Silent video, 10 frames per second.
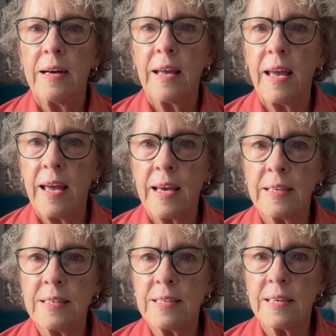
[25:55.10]

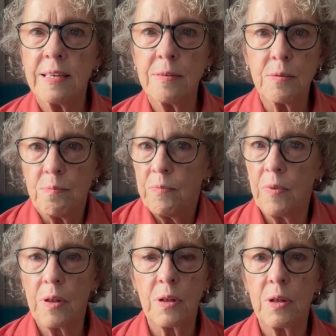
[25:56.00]
and
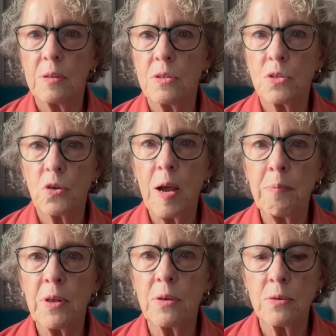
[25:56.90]
strap
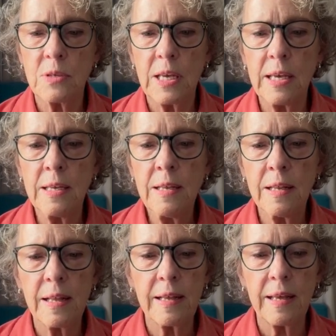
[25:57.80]
those in,
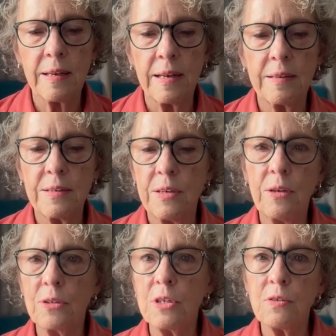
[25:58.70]
and
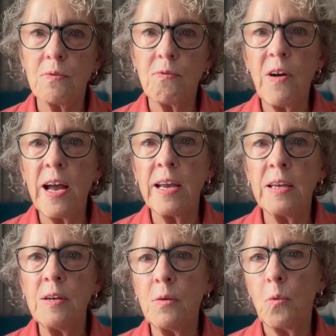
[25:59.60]
you'll just
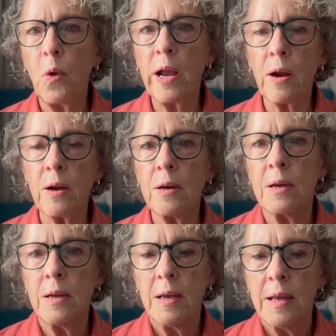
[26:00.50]
find where
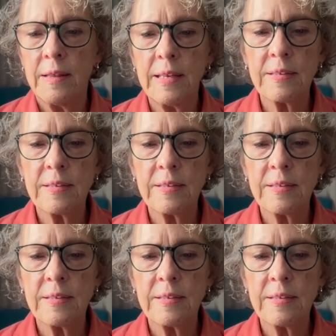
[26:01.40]
these